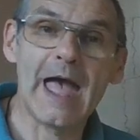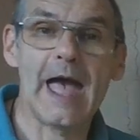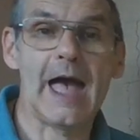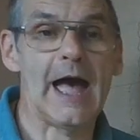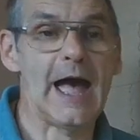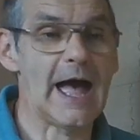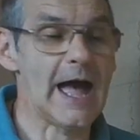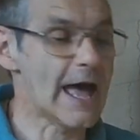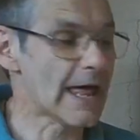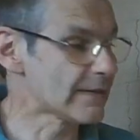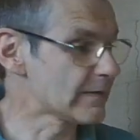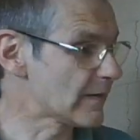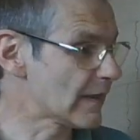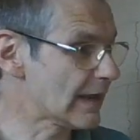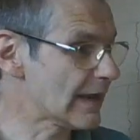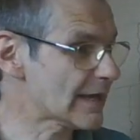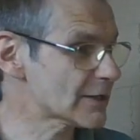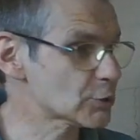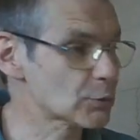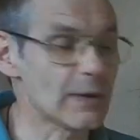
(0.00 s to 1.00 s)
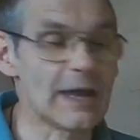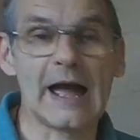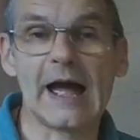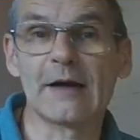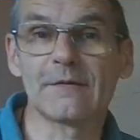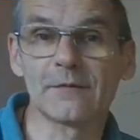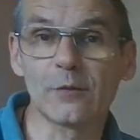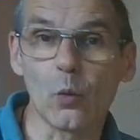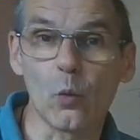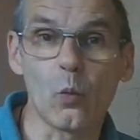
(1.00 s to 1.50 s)
And the last we have,
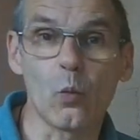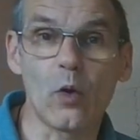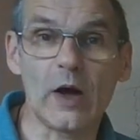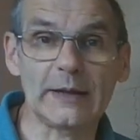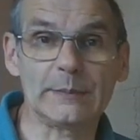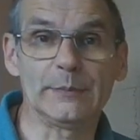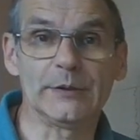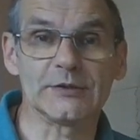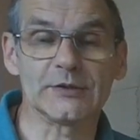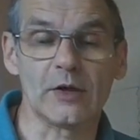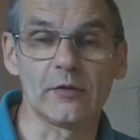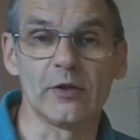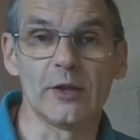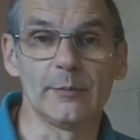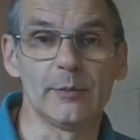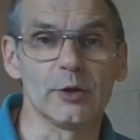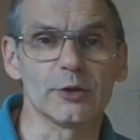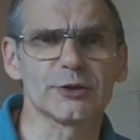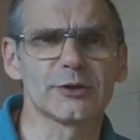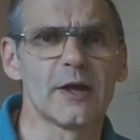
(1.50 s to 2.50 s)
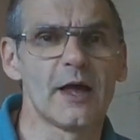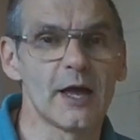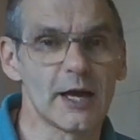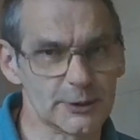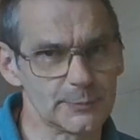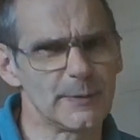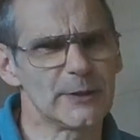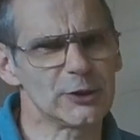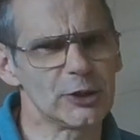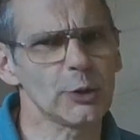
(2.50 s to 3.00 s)
the wipers on the bus,
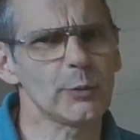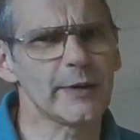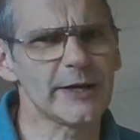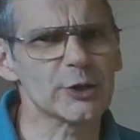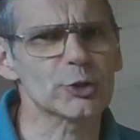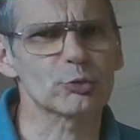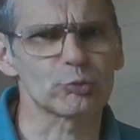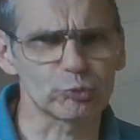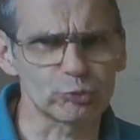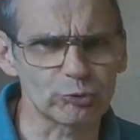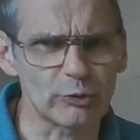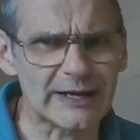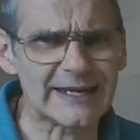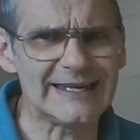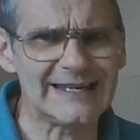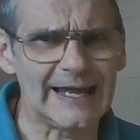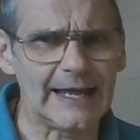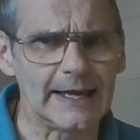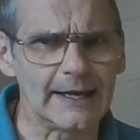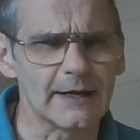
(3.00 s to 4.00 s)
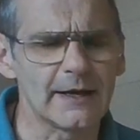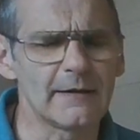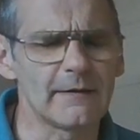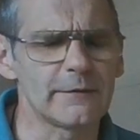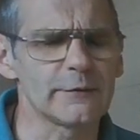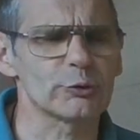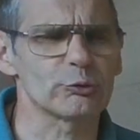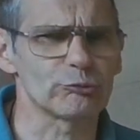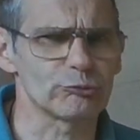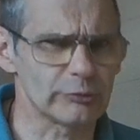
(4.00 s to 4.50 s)
especially when it's raining. If it's
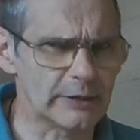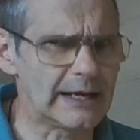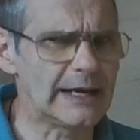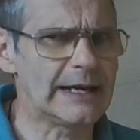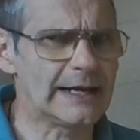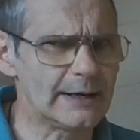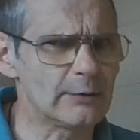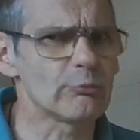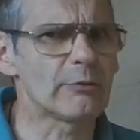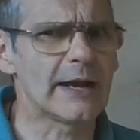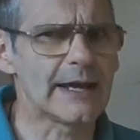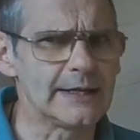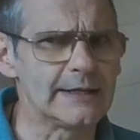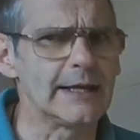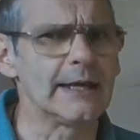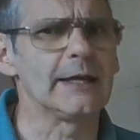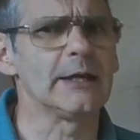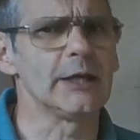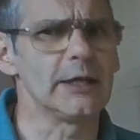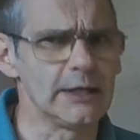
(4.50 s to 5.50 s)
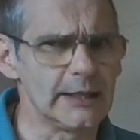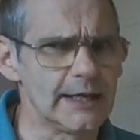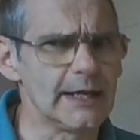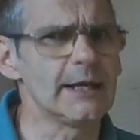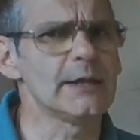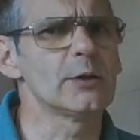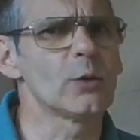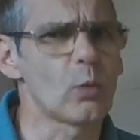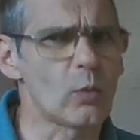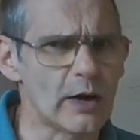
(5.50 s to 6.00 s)
really raining, you need
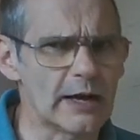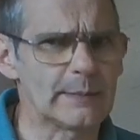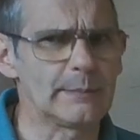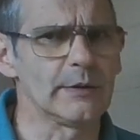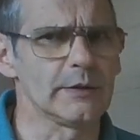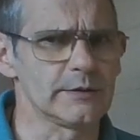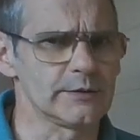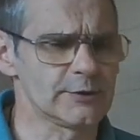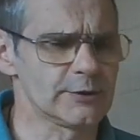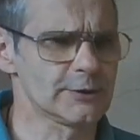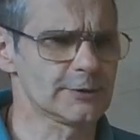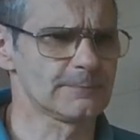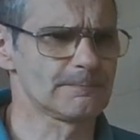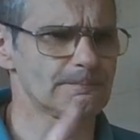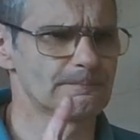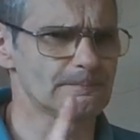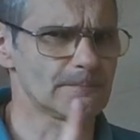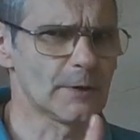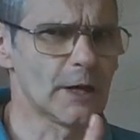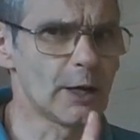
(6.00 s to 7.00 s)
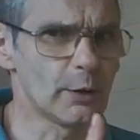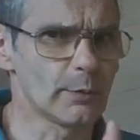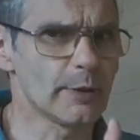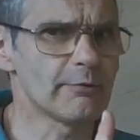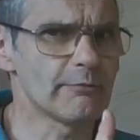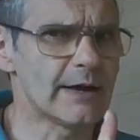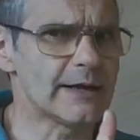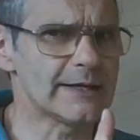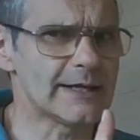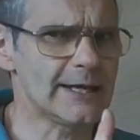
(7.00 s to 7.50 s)
the wipers. Are we
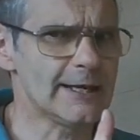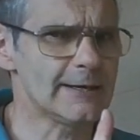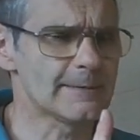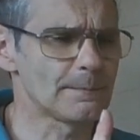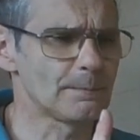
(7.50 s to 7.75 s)
ready?